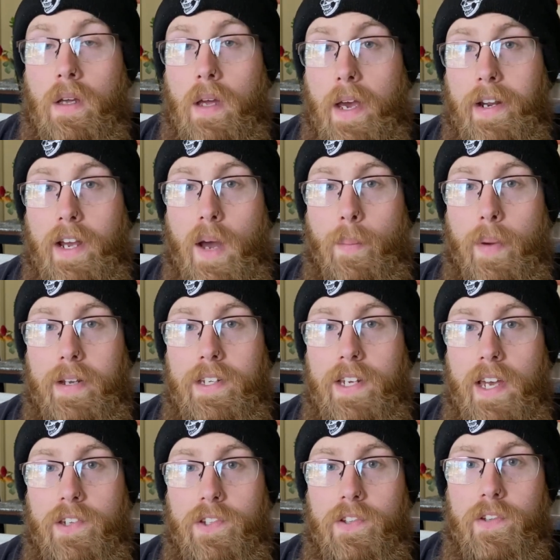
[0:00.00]
I got my
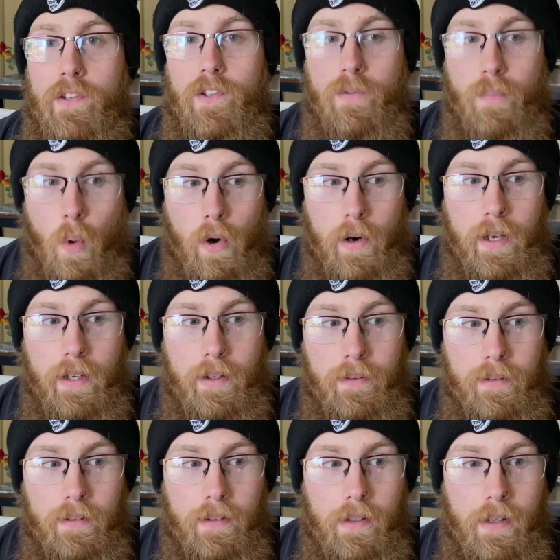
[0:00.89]
test this
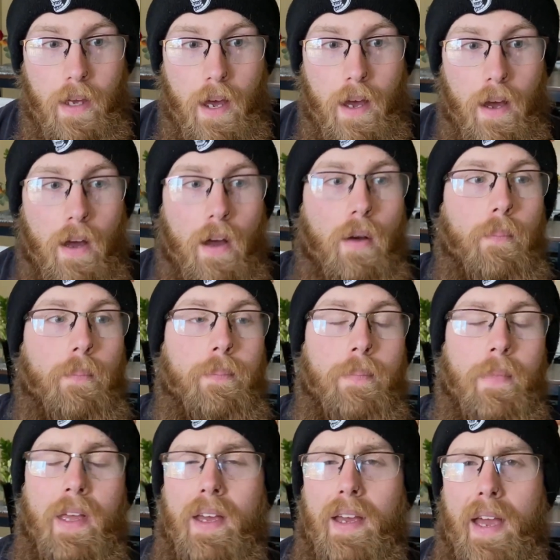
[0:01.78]
morning,
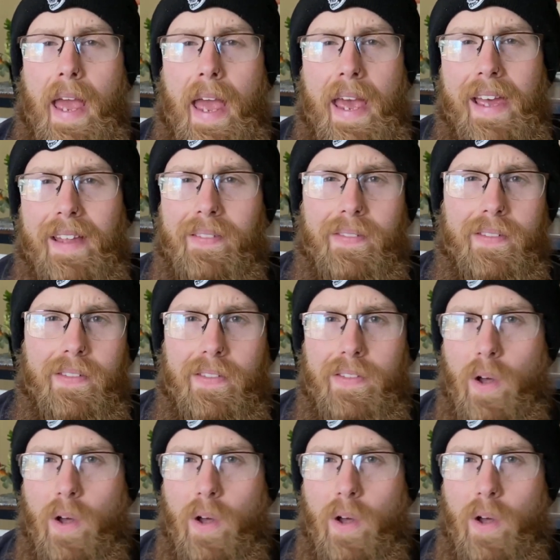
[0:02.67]
and